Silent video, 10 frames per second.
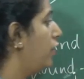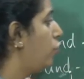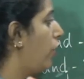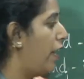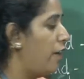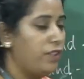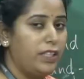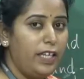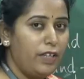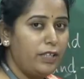you
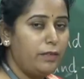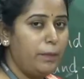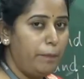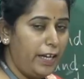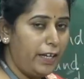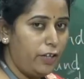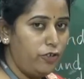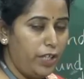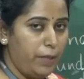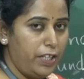have given the
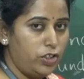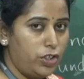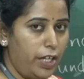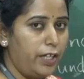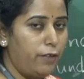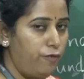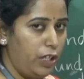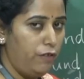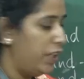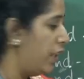background image, right,
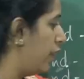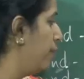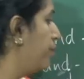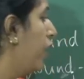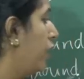flower.